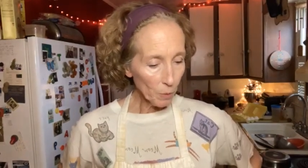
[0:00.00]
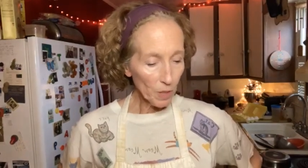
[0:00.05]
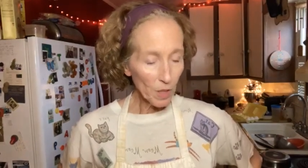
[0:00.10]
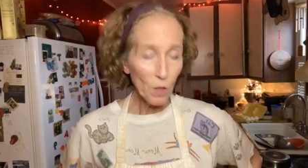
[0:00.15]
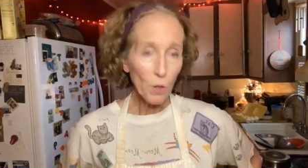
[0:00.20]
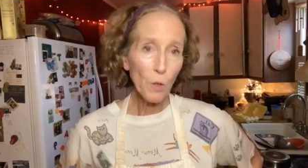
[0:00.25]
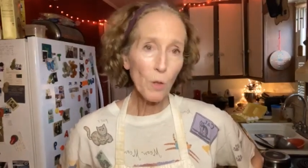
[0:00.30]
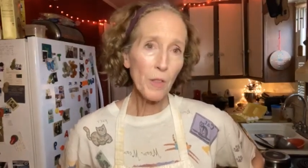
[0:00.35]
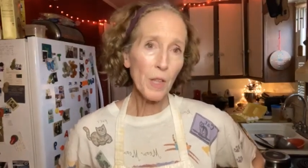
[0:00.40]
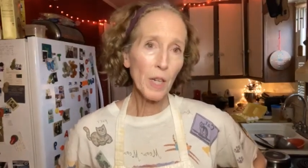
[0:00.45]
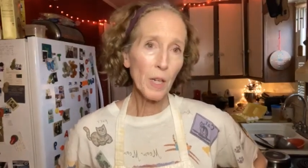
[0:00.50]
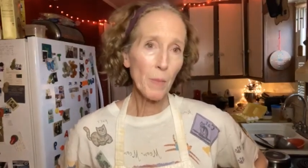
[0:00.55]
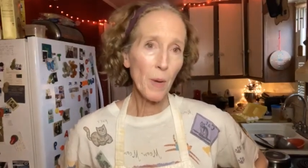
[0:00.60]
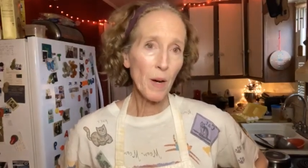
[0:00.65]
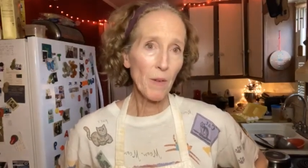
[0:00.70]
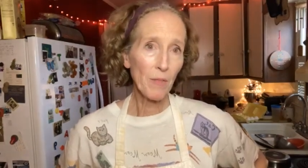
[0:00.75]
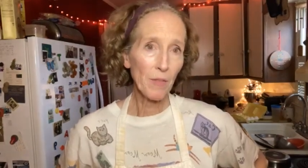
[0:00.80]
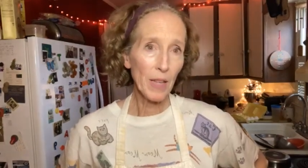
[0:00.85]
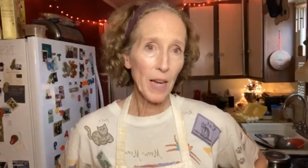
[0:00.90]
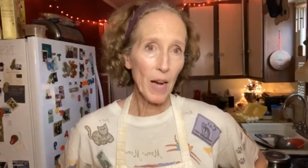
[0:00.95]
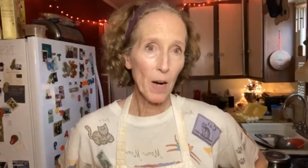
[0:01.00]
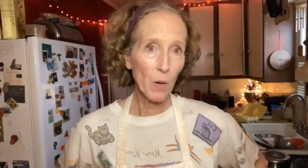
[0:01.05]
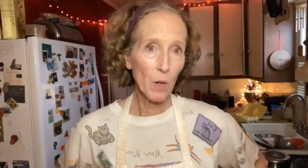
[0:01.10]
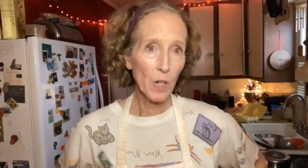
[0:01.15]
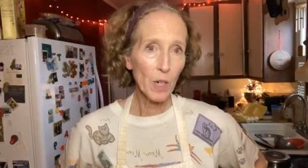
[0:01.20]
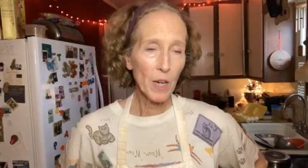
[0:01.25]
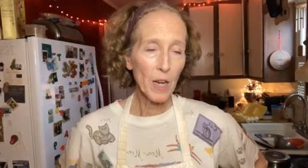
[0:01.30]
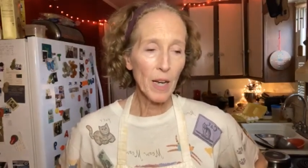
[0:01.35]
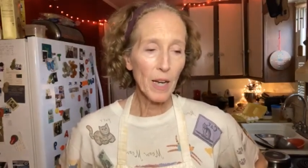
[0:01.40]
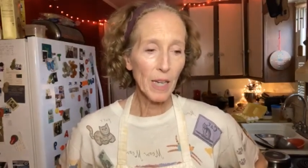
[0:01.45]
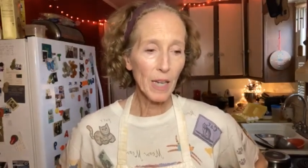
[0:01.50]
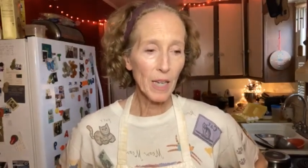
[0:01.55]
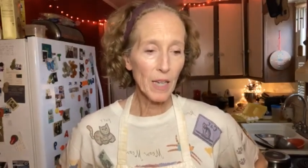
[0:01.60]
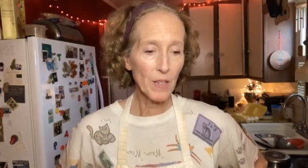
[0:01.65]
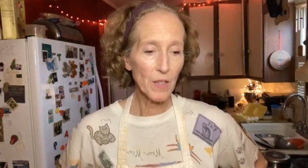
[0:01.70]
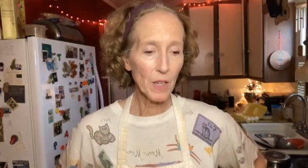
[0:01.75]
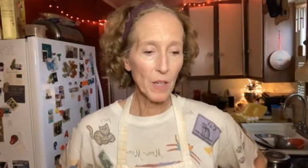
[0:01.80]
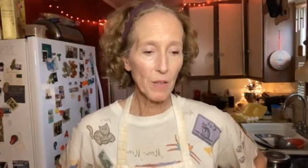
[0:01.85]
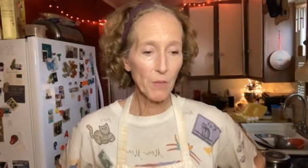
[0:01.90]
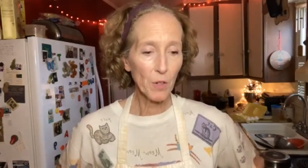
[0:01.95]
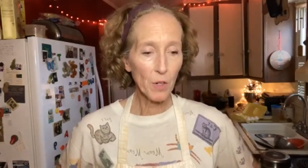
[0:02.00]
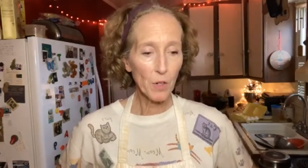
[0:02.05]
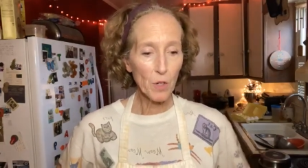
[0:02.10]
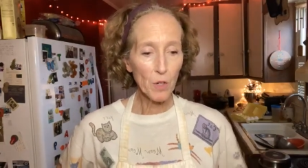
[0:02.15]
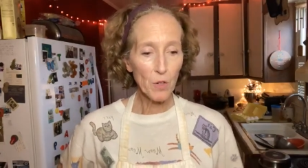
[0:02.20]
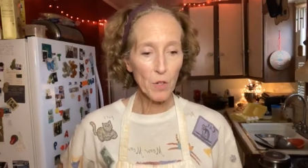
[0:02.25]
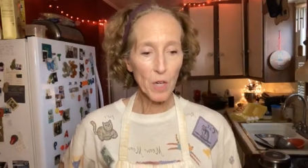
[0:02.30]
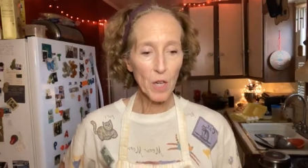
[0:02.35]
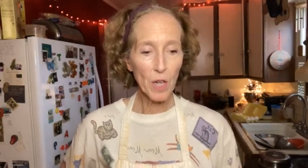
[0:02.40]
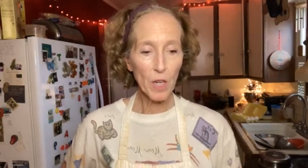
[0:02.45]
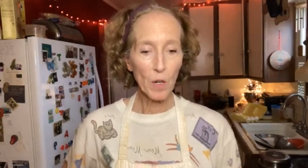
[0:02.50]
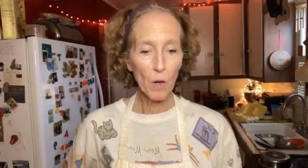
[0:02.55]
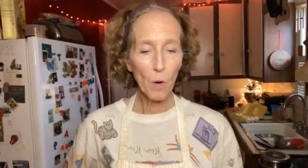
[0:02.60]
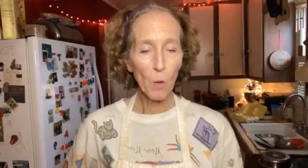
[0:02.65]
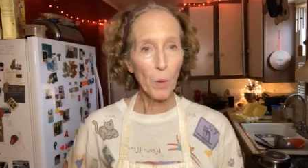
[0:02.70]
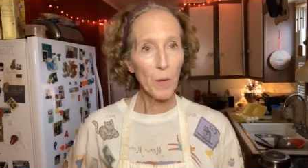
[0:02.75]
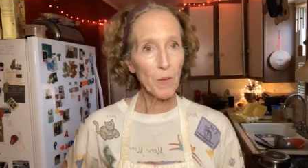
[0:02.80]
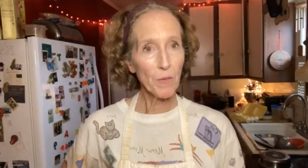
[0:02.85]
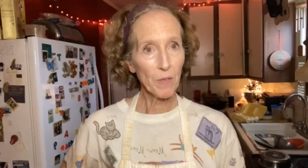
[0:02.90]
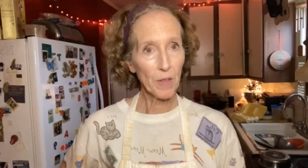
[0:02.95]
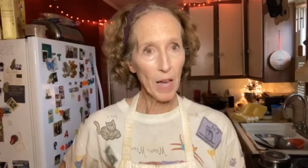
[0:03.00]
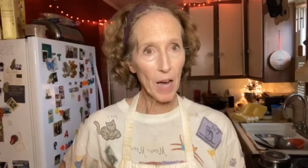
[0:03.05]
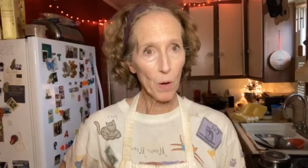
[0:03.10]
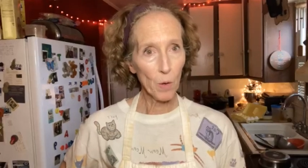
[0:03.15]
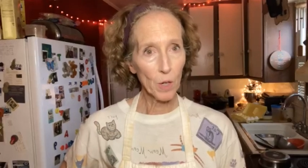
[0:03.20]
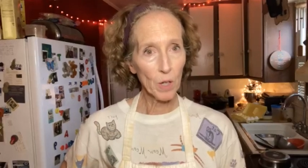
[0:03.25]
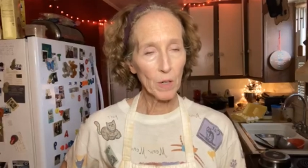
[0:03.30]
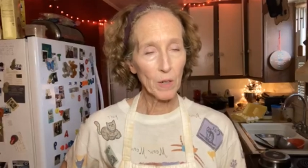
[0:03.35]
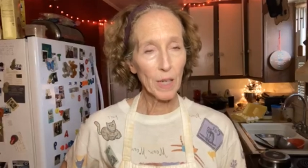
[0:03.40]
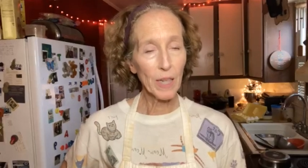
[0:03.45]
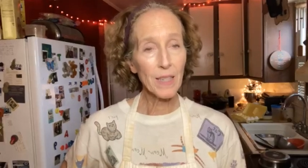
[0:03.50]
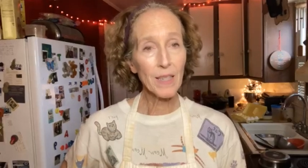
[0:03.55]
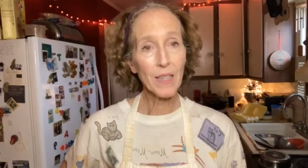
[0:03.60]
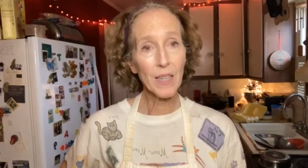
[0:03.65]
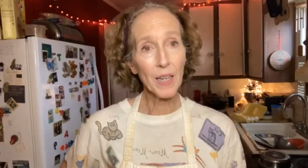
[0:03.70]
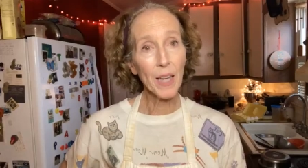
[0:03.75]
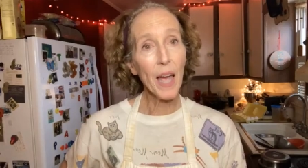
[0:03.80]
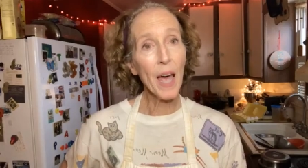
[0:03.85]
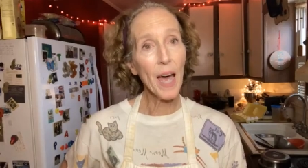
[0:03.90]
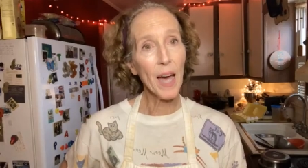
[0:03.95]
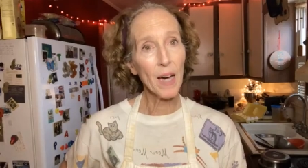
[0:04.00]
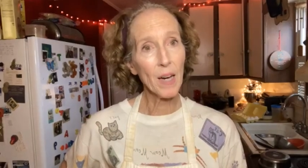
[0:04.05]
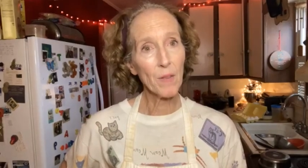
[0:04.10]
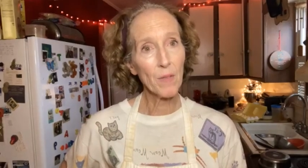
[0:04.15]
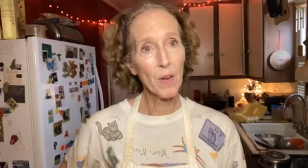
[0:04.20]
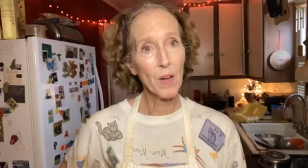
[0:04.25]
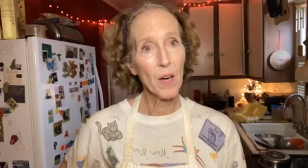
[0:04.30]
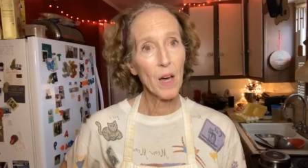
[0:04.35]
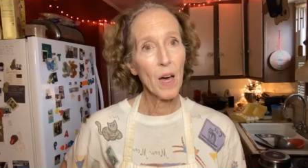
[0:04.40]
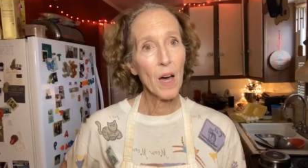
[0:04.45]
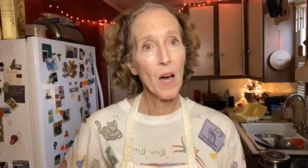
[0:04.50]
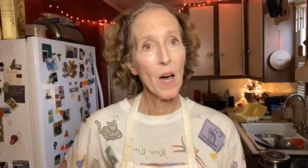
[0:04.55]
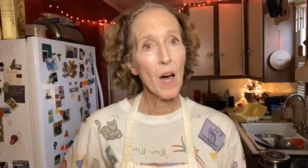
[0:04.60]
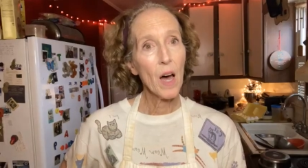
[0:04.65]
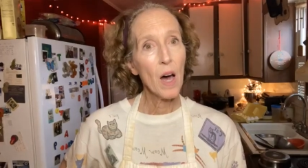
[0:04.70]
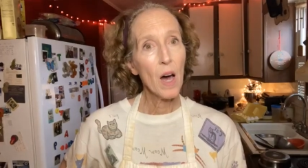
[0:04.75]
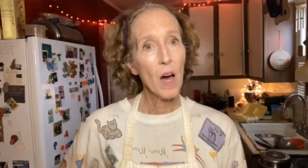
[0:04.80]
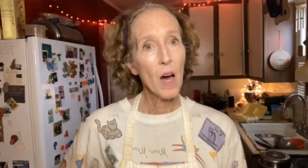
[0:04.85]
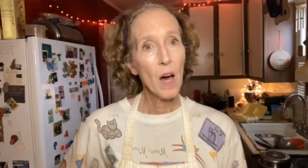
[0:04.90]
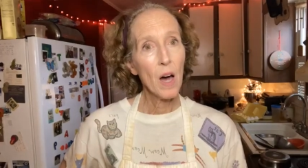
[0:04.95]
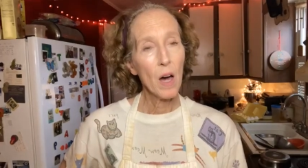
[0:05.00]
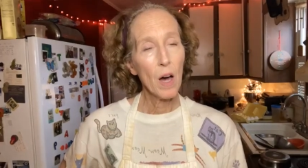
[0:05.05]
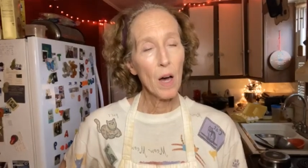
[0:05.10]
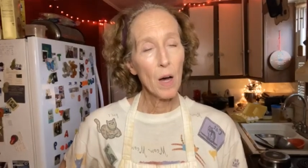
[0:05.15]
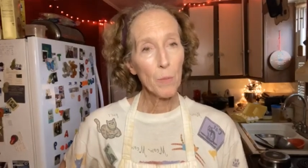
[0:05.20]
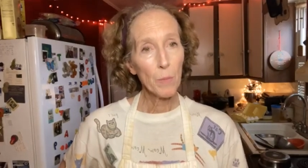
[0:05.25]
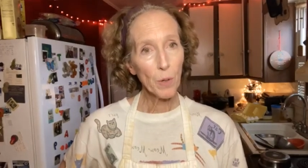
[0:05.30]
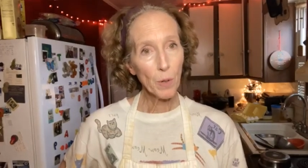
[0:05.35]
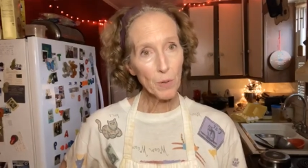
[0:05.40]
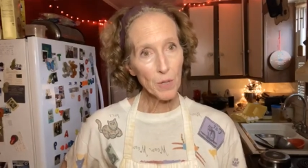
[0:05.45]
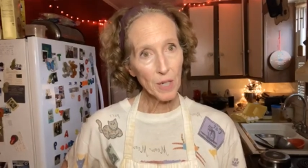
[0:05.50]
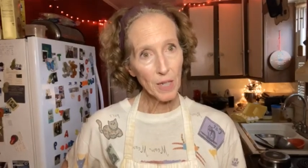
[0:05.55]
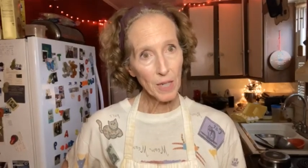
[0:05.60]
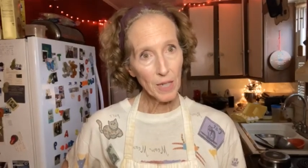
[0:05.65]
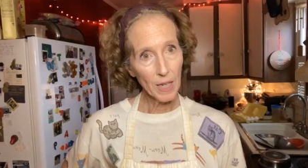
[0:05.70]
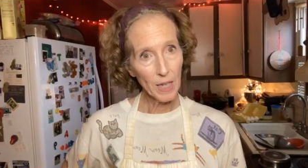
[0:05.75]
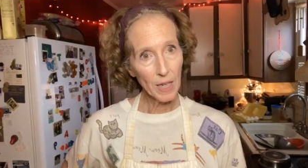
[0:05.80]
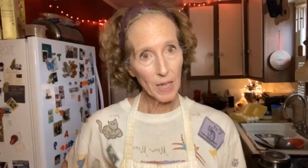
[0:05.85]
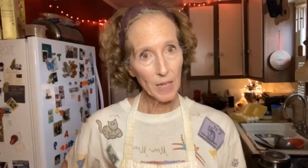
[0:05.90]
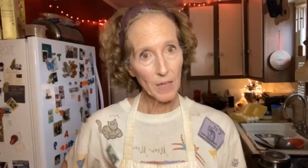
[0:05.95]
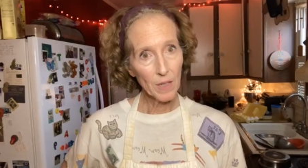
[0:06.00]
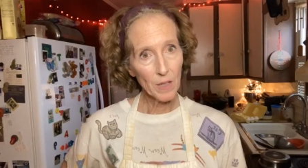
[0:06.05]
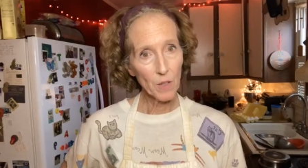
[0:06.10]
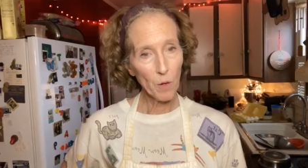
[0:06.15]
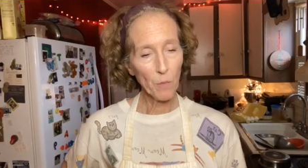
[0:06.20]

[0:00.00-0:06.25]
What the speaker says: really cool thing about flour is that if you're using wheat flour, it's going to have protein in it.